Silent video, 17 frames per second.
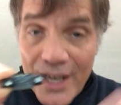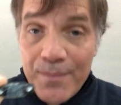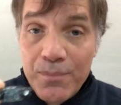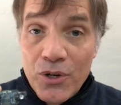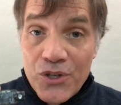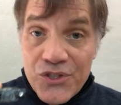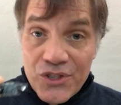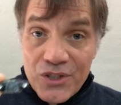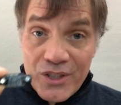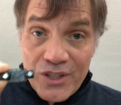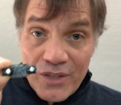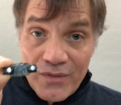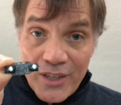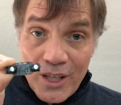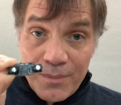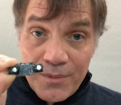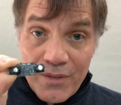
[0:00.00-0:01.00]
I personally
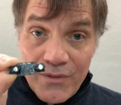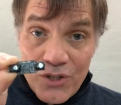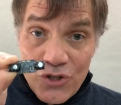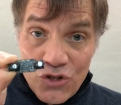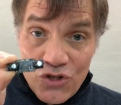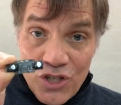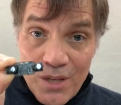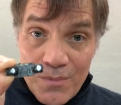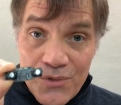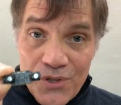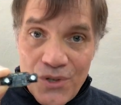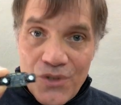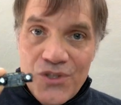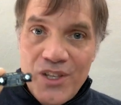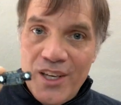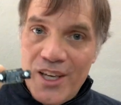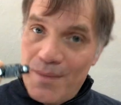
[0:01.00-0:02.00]
developed the vision chips
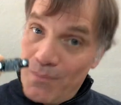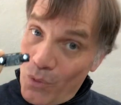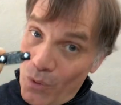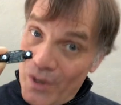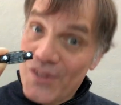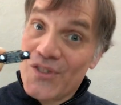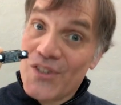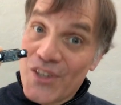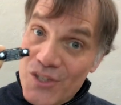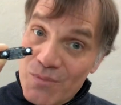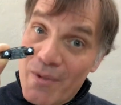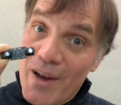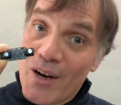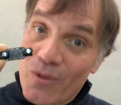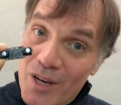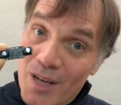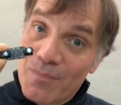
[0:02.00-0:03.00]
using a 0.6
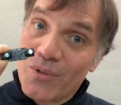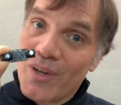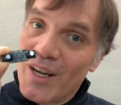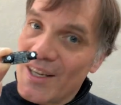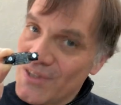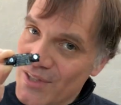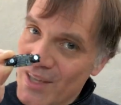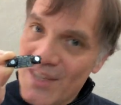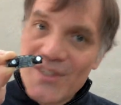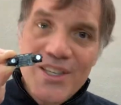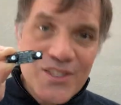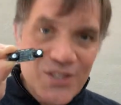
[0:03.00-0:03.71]
micron process.